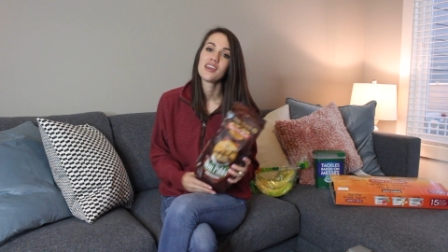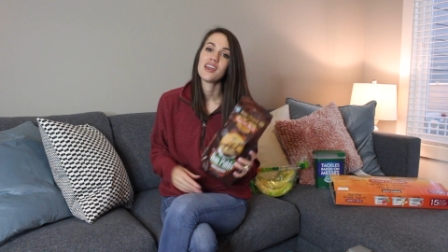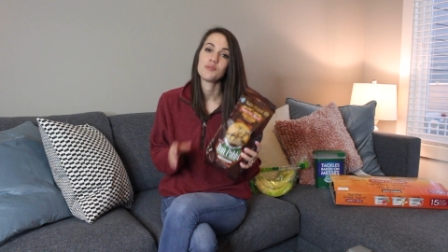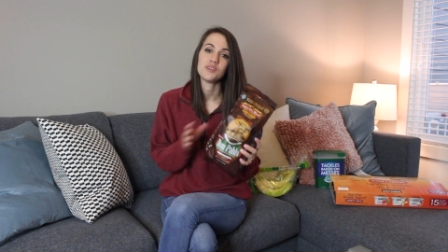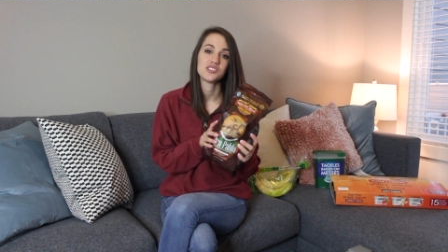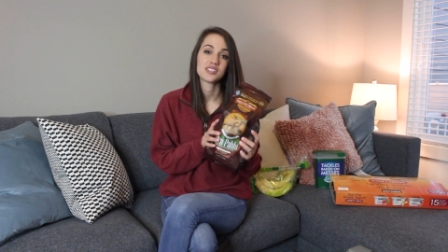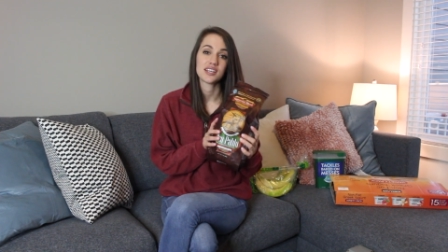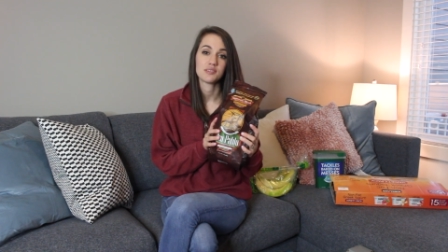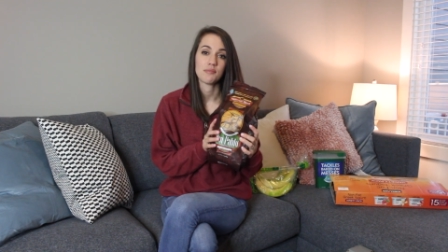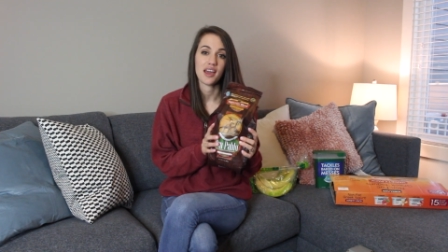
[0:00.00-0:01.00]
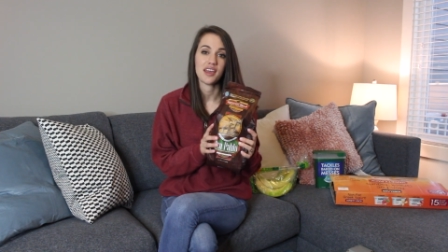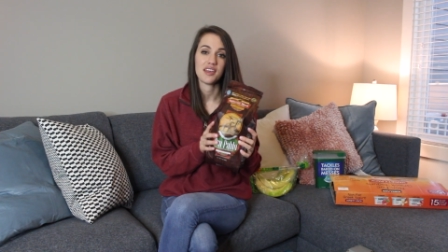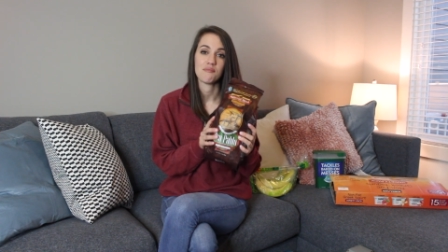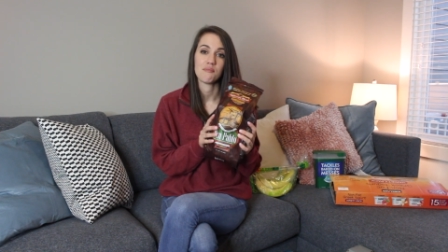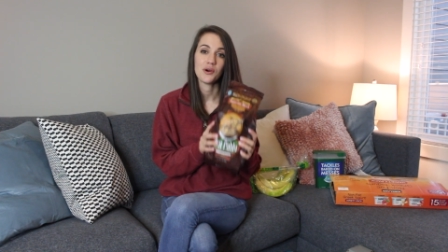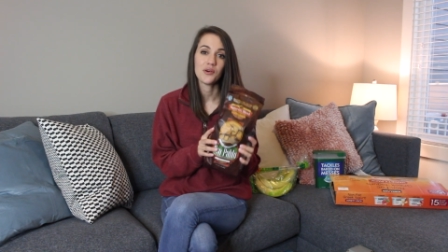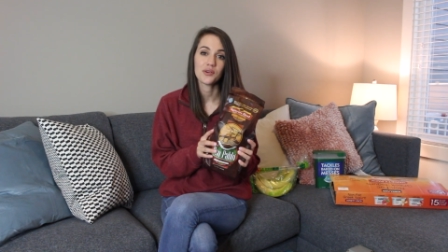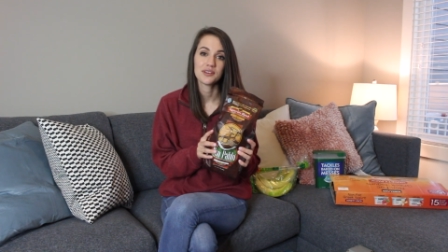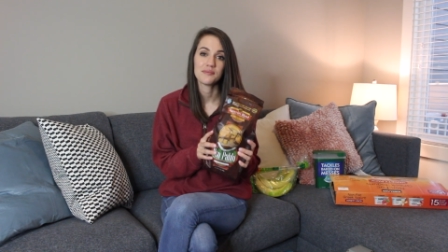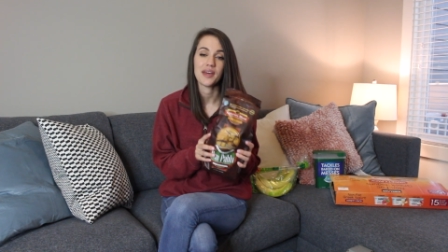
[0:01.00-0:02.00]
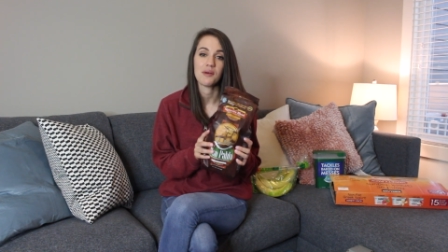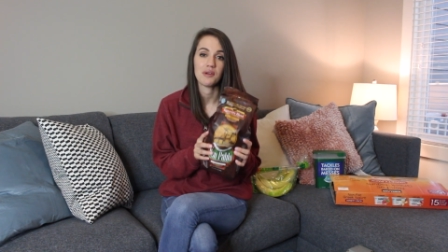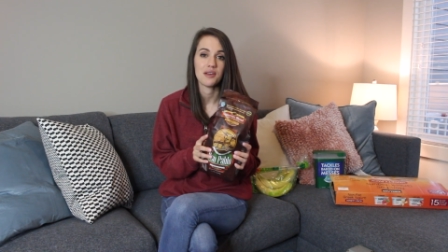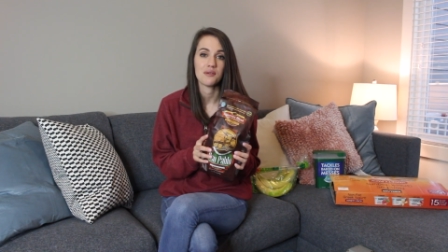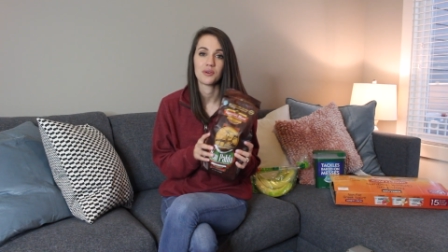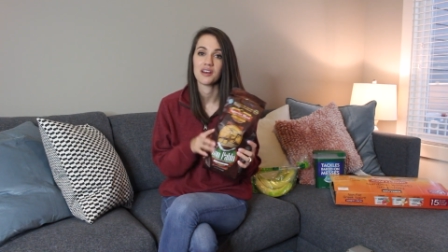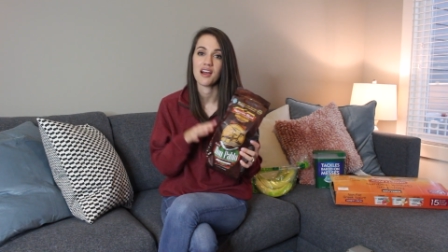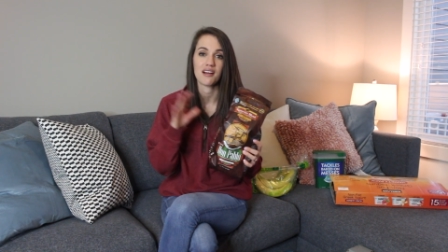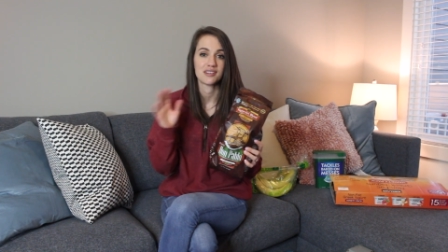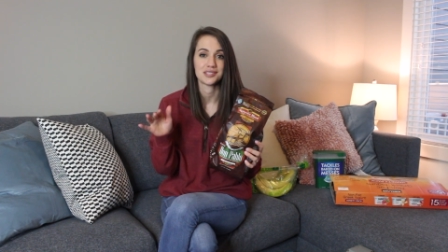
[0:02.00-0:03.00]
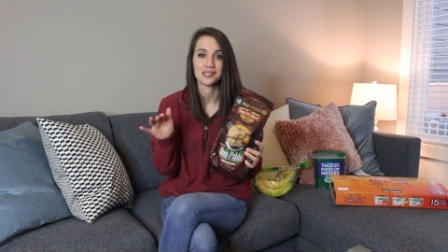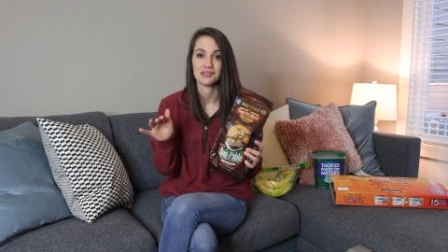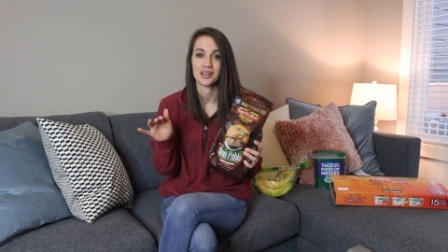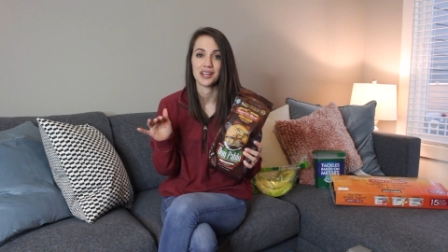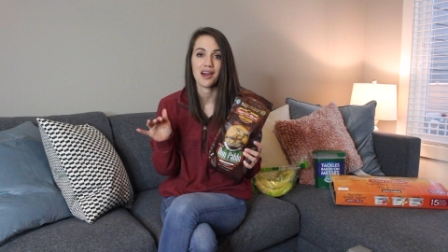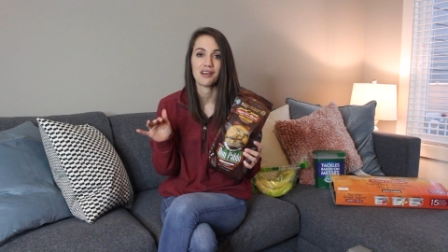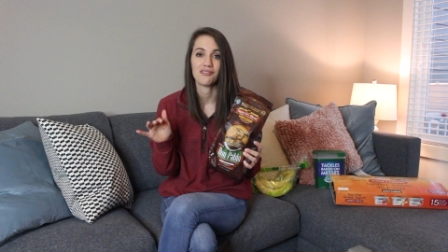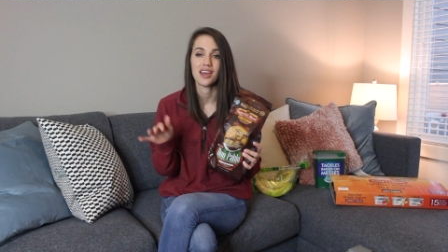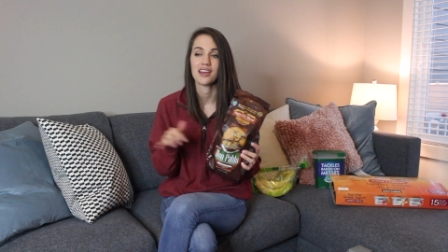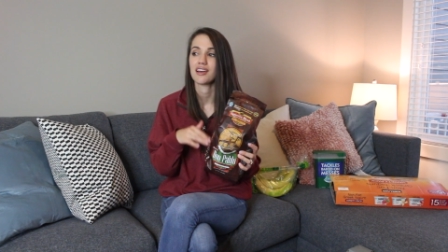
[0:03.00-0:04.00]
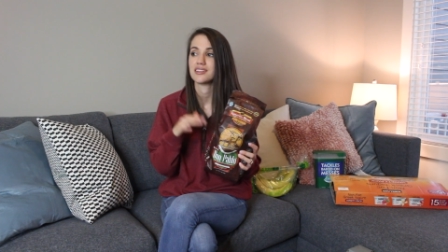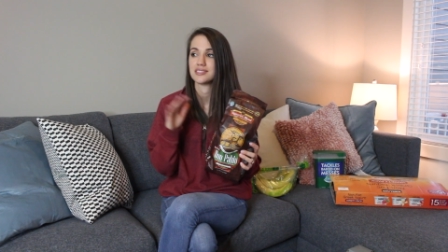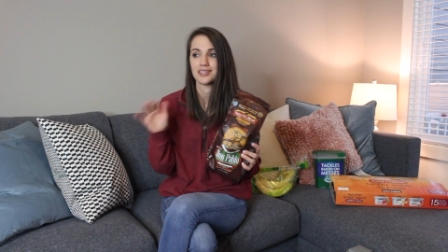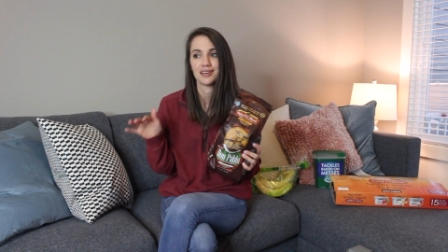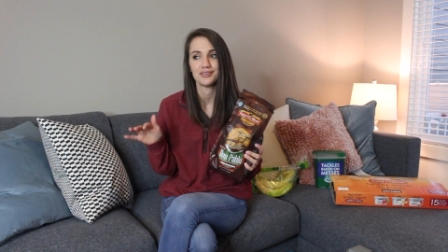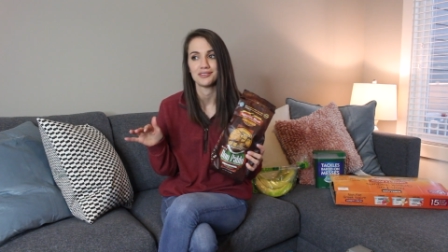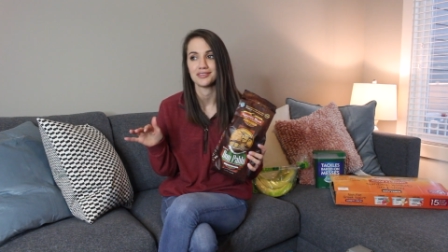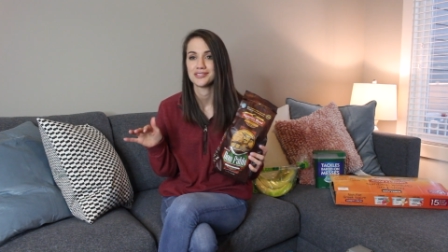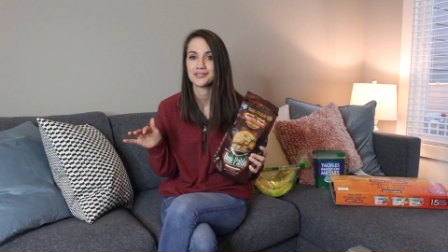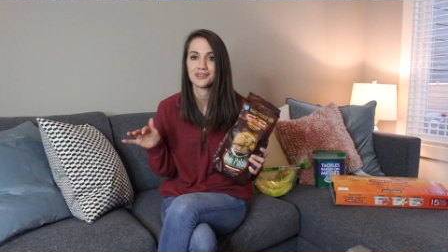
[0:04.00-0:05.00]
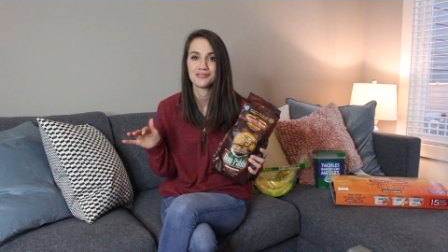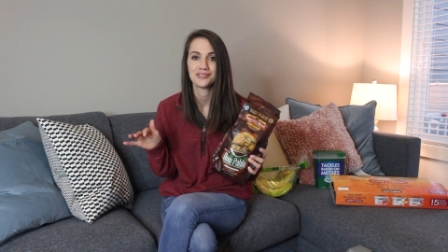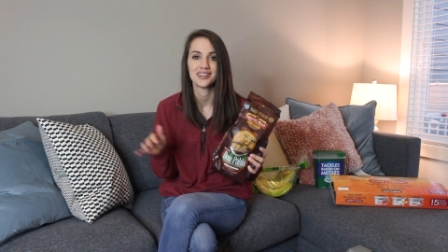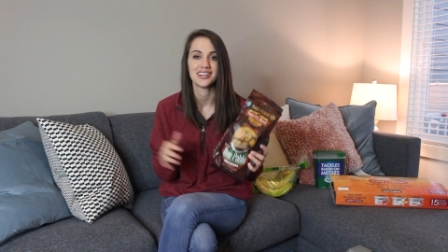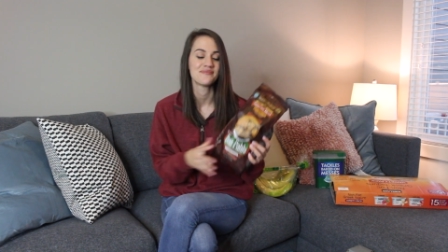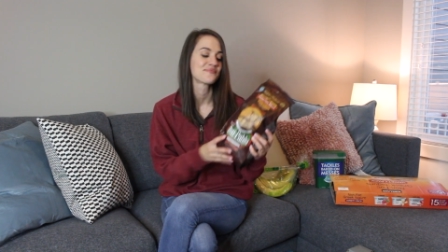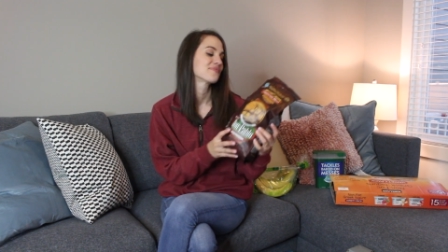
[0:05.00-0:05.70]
and we just like to buy it in bulk. That way we're not constantly running out of it, constantly having to go to the store for it.